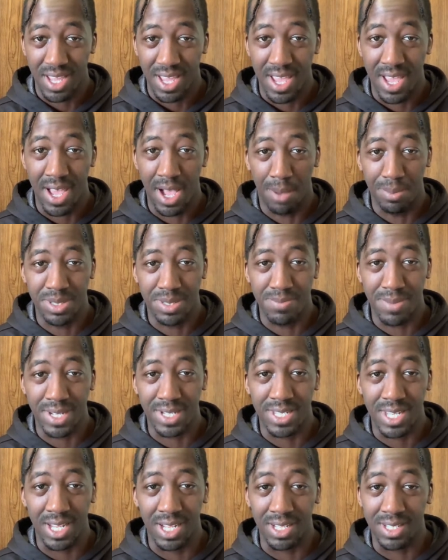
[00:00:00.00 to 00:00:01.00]
It helps
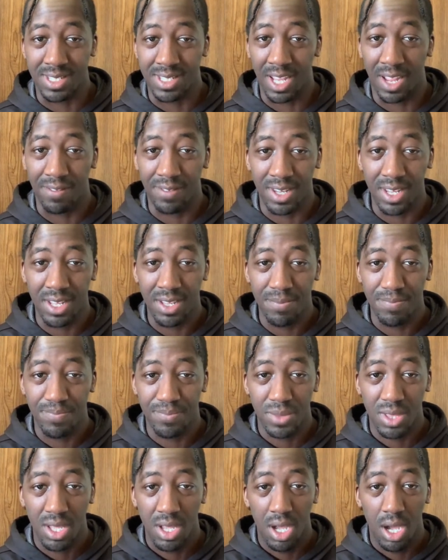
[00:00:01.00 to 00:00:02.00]
maintain safety,
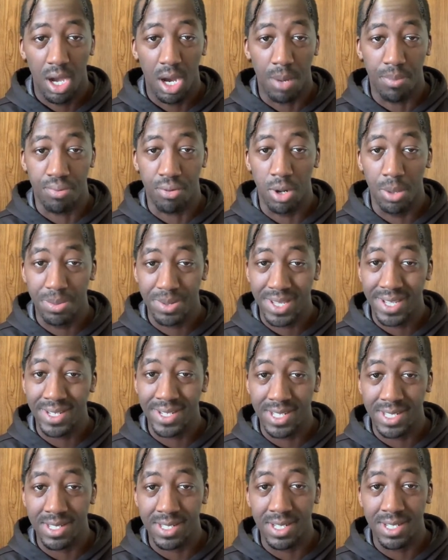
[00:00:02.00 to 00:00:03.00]
appropriate
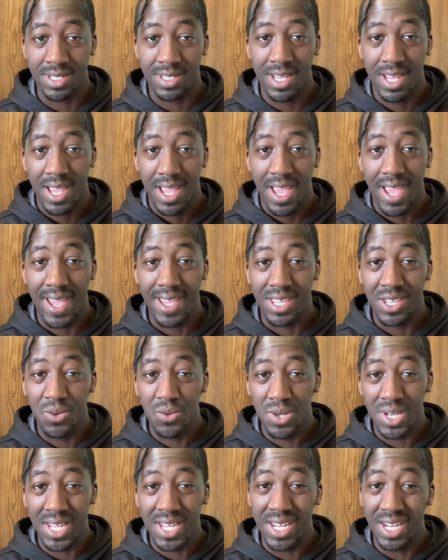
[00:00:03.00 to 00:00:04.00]
distance, and you
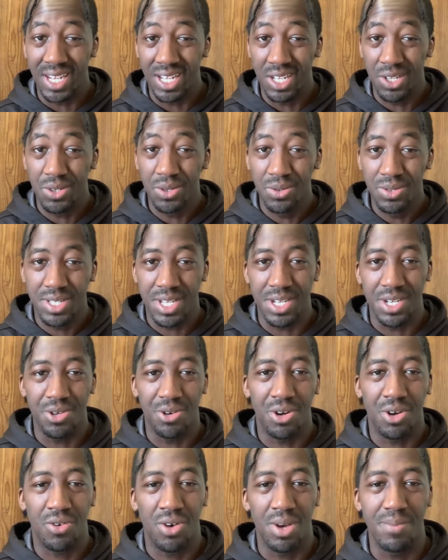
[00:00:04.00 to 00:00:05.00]
need little to no
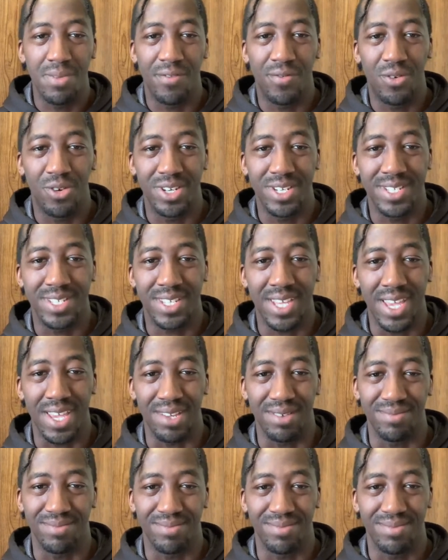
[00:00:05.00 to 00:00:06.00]
equipment for this game.